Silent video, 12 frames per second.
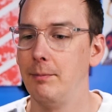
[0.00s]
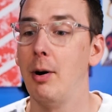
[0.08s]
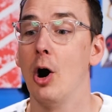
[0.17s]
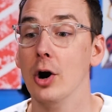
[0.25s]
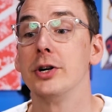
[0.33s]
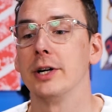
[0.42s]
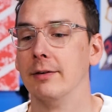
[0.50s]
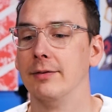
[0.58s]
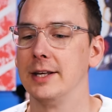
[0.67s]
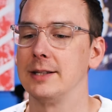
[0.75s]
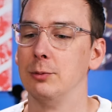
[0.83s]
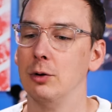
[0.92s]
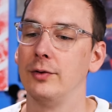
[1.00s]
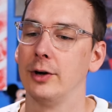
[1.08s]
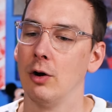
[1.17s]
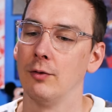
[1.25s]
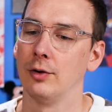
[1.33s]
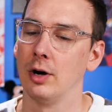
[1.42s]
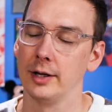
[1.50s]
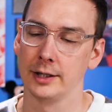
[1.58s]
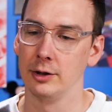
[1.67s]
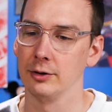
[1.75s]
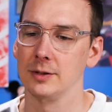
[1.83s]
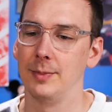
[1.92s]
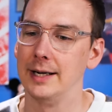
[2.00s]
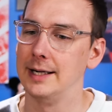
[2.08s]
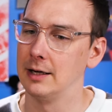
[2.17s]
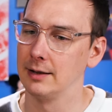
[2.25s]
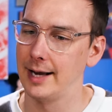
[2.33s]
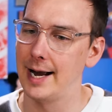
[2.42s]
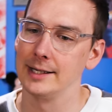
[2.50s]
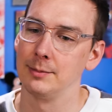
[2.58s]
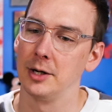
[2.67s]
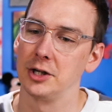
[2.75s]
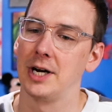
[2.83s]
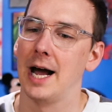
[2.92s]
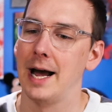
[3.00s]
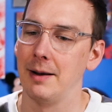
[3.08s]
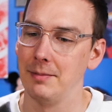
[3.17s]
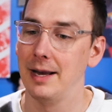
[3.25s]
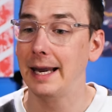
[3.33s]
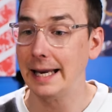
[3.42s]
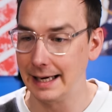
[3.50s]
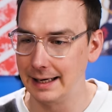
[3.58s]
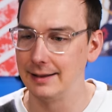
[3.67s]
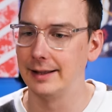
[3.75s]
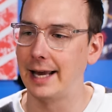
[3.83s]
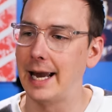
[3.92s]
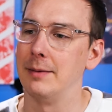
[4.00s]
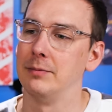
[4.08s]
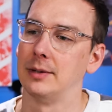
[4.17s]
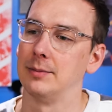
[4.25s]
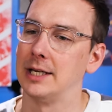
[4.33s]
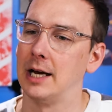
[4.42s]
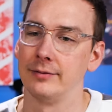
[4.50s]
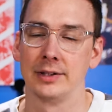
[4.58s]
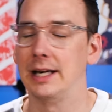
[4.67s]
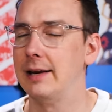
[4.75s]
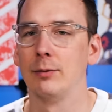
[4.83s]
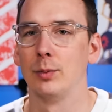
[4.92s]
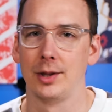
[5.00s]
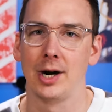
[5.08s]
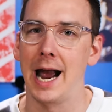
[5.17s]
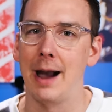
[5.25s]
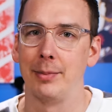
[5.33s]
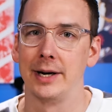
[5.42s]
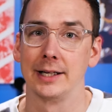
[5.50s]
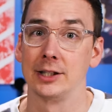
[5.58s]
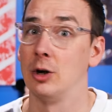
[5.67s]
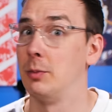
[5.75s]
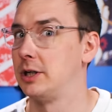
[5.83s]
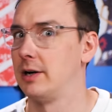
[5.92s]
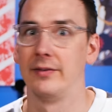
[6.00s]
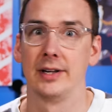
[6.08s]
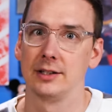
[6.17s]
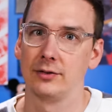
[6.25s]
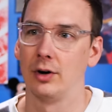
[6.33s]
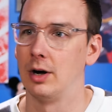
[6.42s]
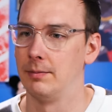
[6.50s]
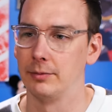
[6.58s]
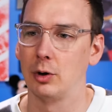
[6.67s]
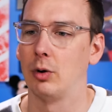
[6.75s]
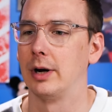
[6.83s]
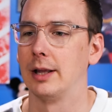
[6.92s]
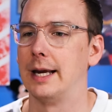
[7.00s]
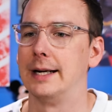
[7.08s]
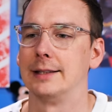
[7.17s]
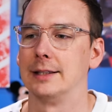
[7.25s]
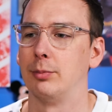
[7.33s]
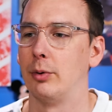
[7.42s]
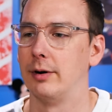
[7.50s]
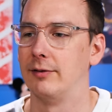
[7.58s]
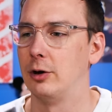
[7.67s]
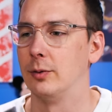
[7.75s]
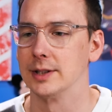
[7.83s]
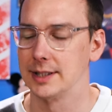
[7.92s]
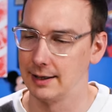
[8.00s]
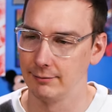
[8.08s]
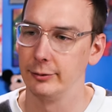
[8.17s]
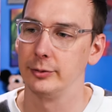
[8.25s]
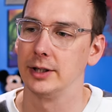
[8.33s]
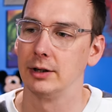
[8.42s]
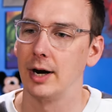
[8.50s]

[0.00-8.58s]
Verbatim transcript: part of this movie overall. Like you don't spend nearly as much time in the games themselves, and even when they're happening, so much of it's from Coriolanus's point of view instead of Lucy